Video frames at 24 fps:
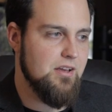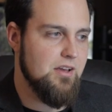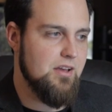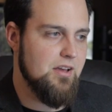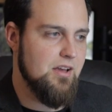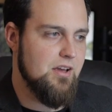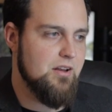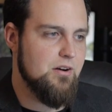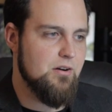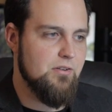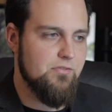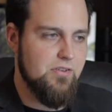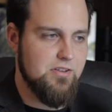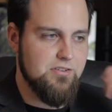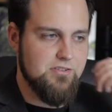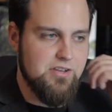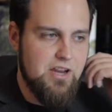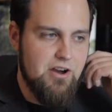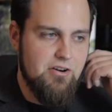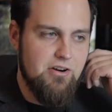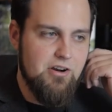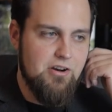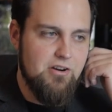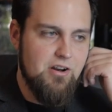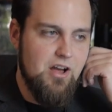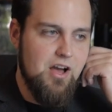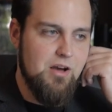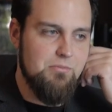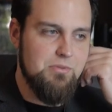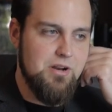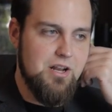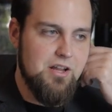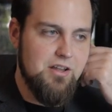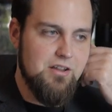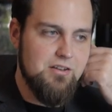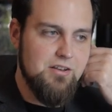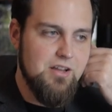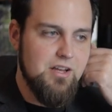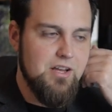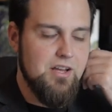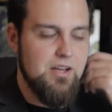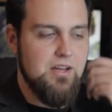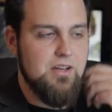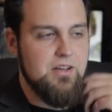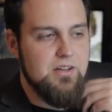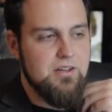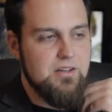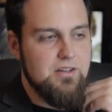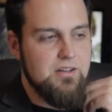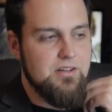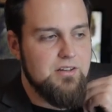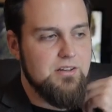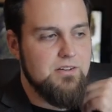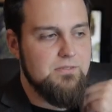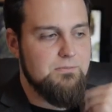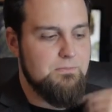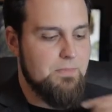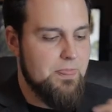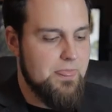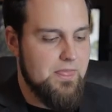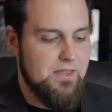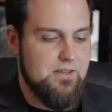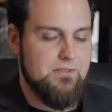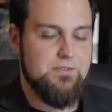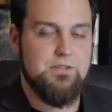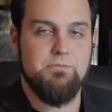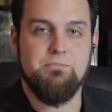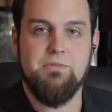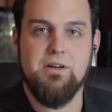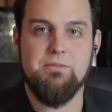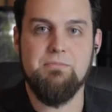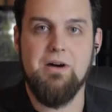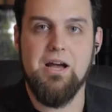I don't know if that's scary or not, but it, to,